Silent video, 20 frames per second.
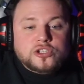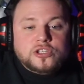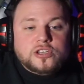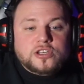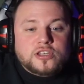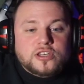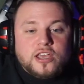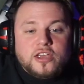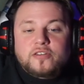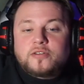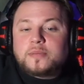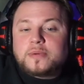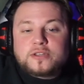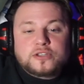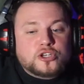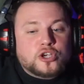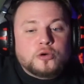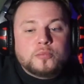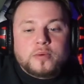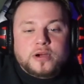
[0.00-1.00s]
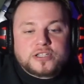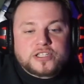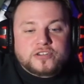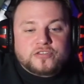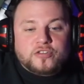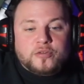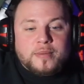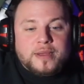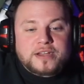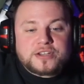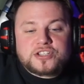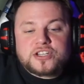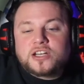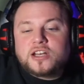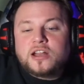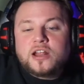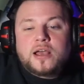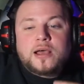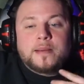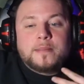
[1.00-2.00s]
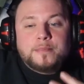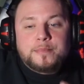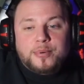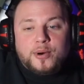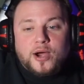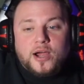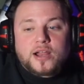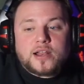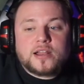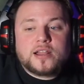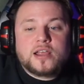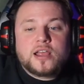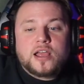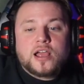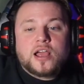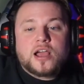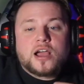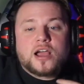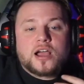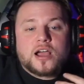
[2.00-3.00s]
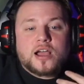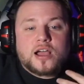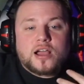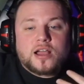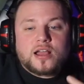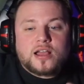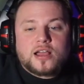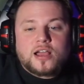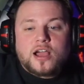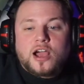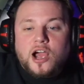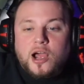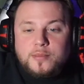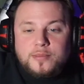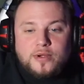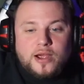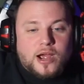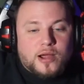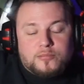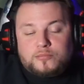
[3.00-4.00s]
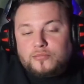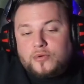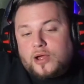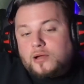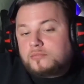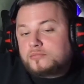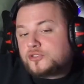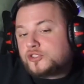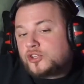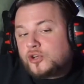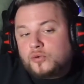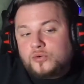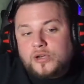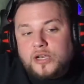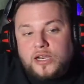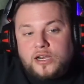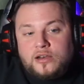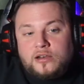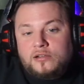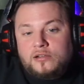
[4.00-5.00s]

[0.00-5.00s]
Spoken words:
Giving me too much information, but I'm zoned in.